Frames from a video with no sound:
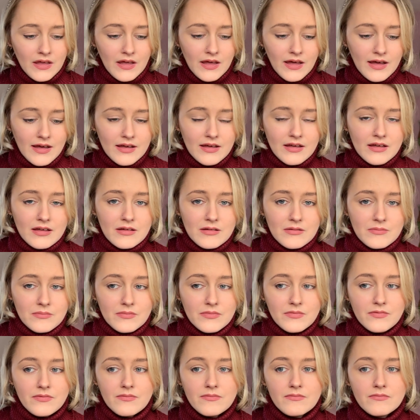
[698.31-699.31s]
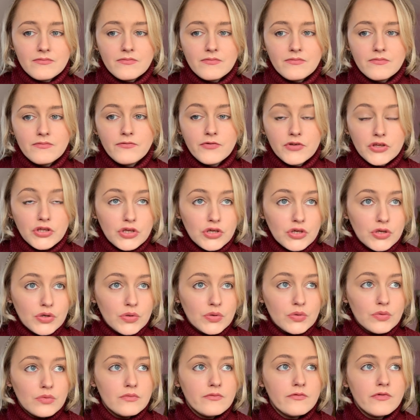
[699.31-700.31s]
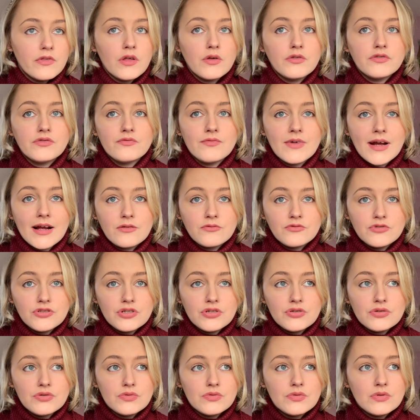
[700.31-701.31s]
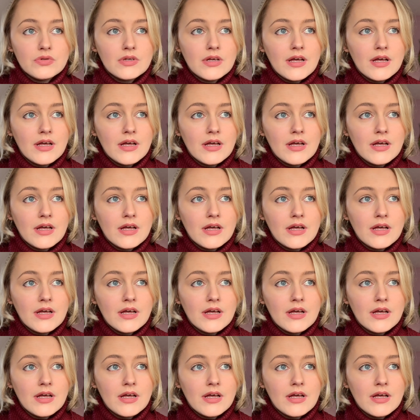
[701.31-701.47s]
for you, for those around you,